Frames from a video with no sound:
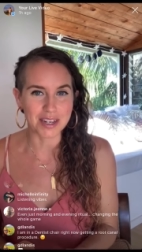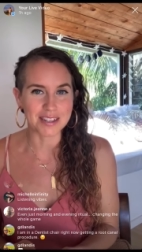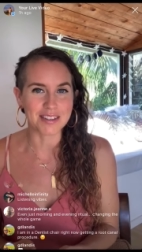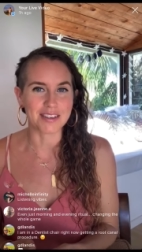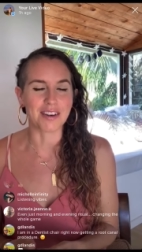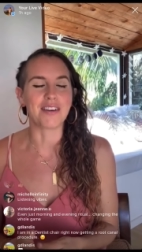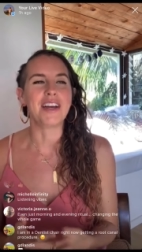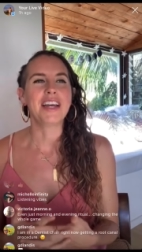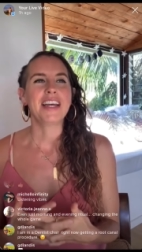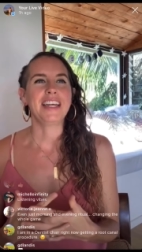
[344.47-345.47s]
so
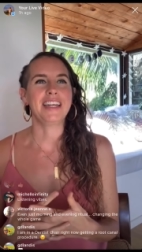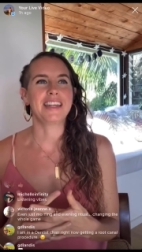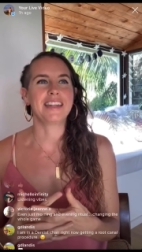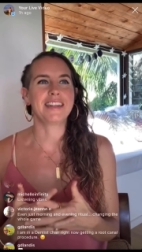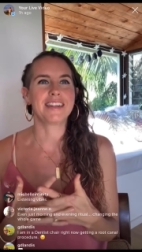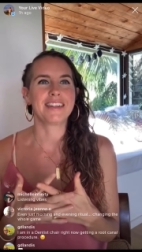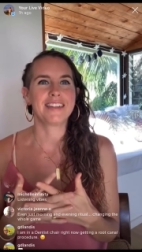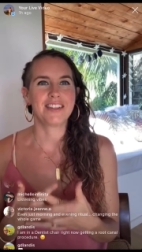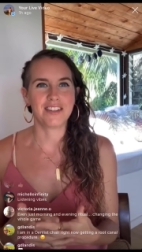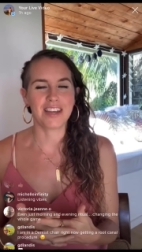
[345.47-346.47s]
in
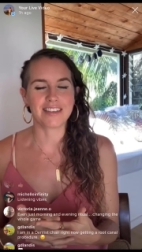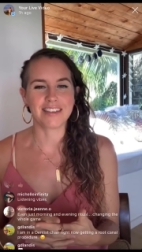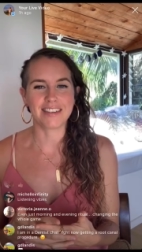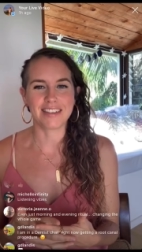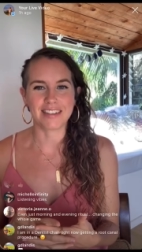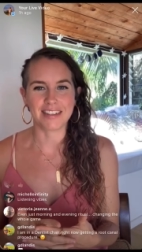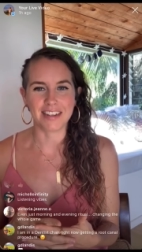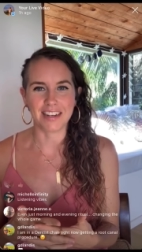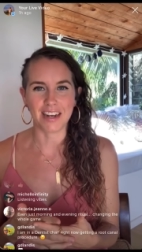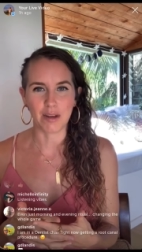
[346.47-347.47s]
2016,
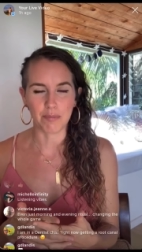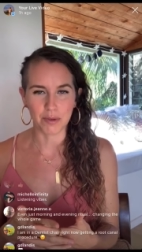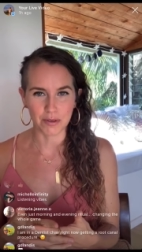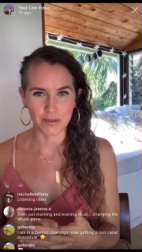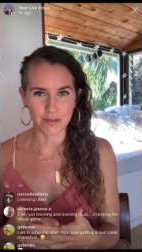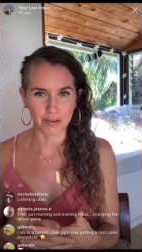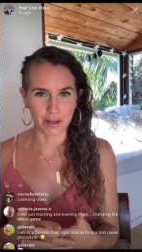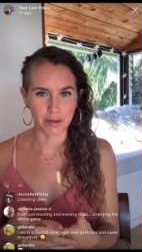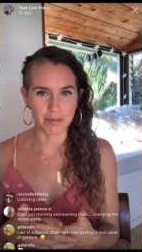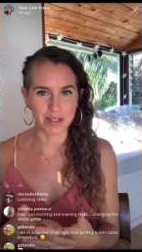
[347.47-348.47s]
I moved
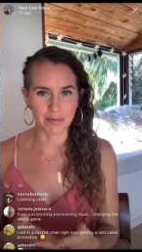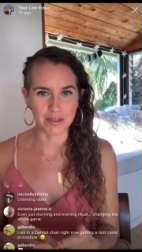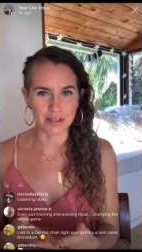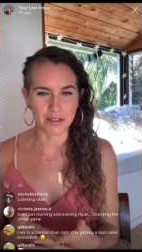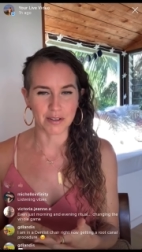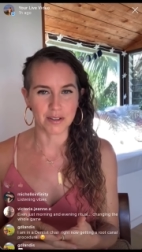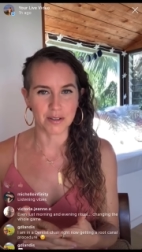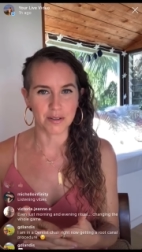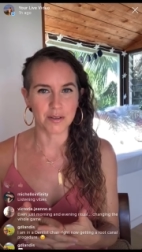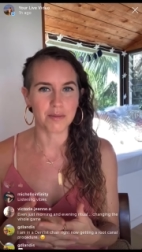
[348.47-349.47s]
from San Francisco
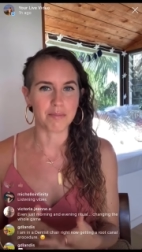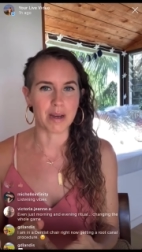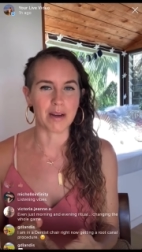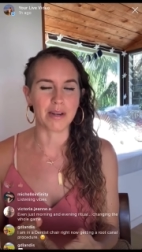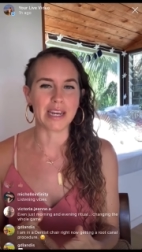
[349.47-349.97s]
to Maui,